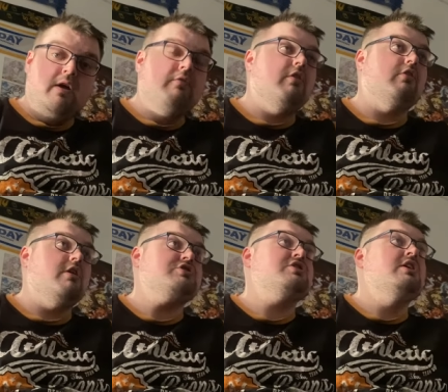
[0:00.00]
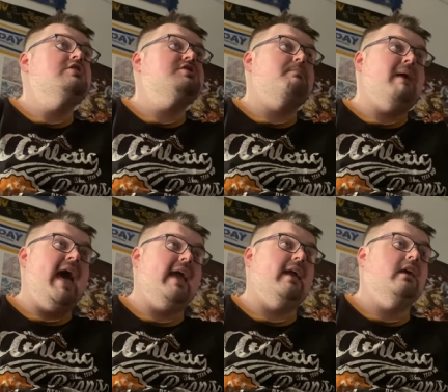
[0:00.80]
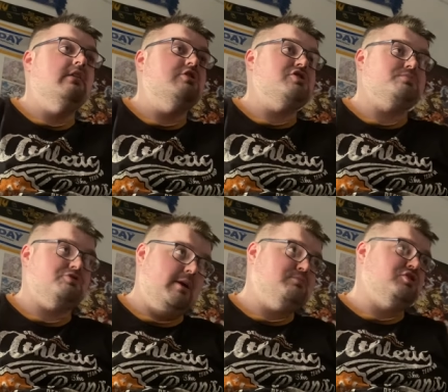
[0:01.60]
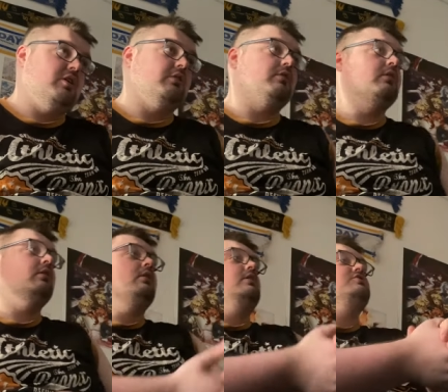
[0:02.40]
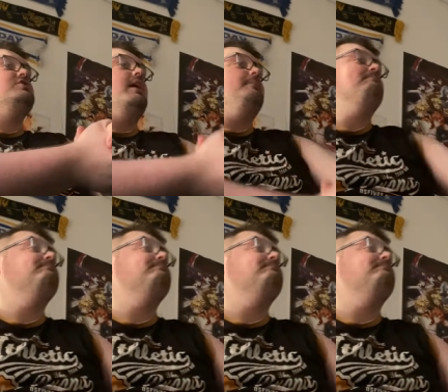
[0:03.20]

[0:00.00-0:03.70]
for us to pay the subscription on. So,